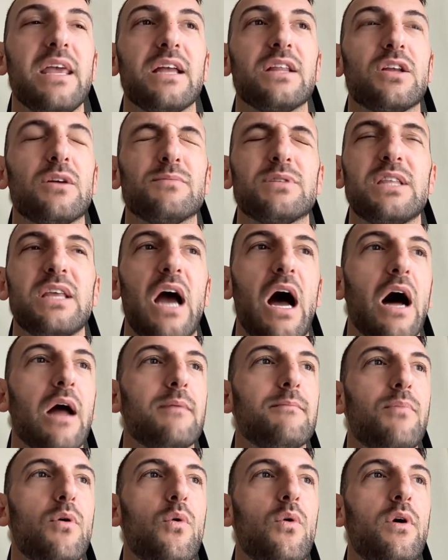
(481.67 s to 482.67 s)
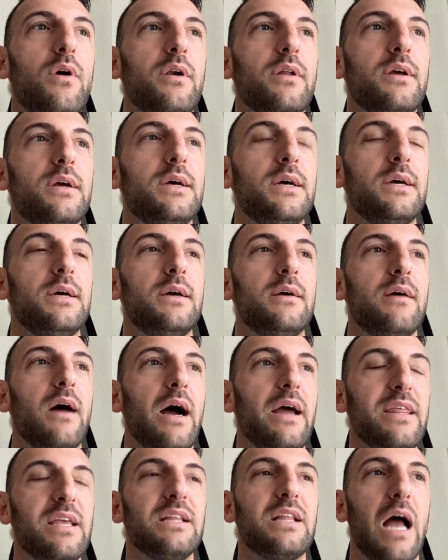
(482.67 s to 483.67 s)
I think in terms of the onboard,
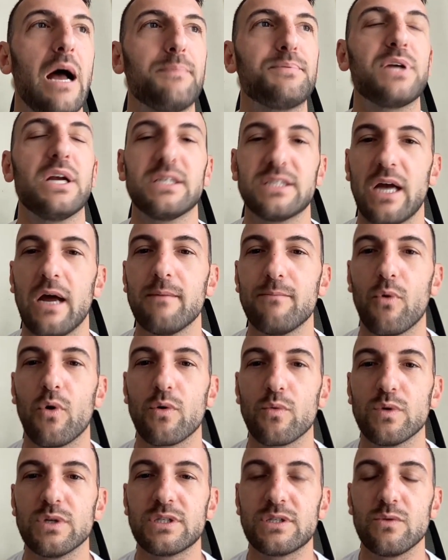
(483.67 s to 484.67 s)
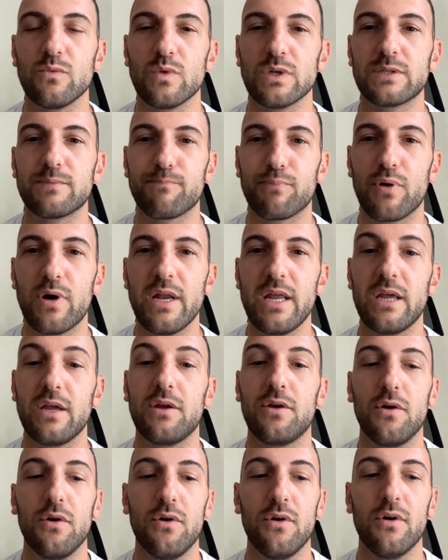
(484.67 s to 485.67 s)
I think Top Shot's onboard was was pretty
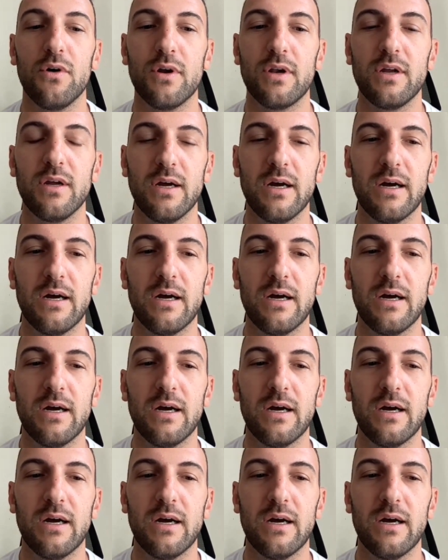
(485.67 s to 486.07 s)
good.